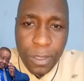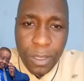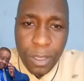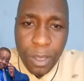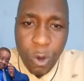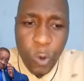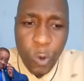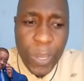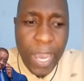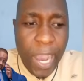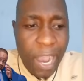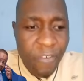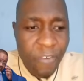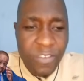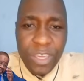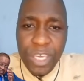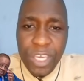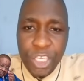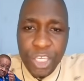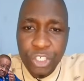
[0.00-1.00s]
We are
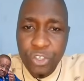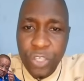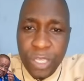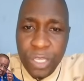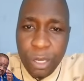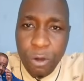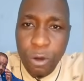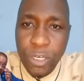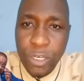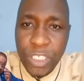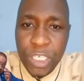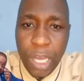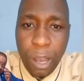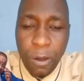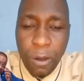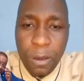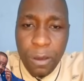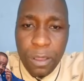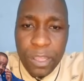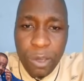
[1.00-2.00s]
having issue in the court now.
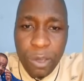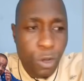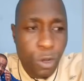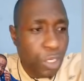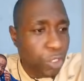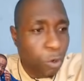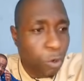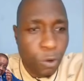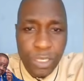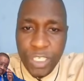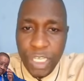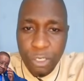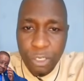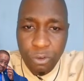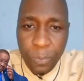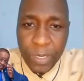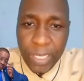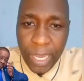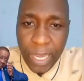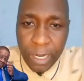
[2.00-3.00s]
They want auditing to
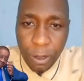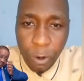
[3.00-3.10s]
be done.